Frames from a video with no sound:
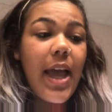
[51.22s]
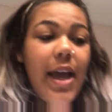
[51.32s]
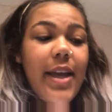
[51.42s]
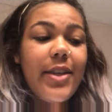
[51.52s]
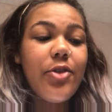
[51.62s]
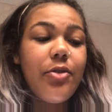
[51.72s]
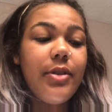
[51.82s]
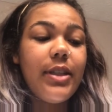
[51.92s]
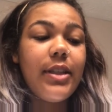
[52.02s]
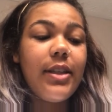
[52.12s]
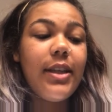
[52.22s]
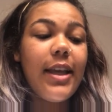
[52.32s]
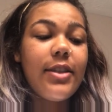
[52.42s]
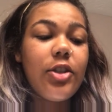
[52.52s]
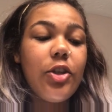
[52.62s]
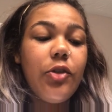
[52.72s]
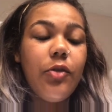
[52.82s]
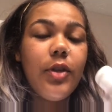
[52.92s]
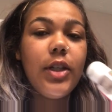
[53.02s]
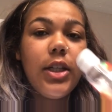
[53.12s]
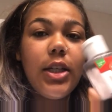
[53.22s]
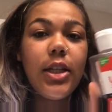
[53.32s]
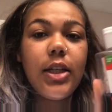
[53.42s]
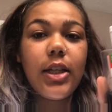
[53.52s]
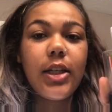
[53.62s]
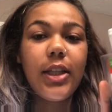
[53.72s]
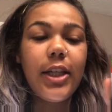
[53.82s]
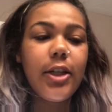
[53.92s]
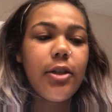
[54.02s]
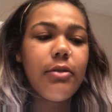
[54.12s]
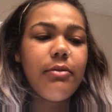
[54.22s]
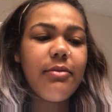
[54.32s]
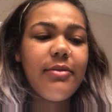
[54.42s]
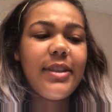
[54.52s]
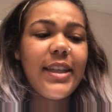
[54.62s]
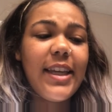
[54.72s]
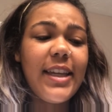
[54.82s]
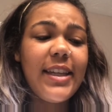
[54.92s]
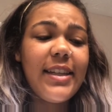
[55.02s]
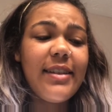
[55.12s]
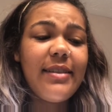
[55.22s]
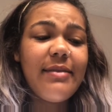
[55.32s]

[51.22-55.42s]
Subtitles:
I use the Yes To Clear Skin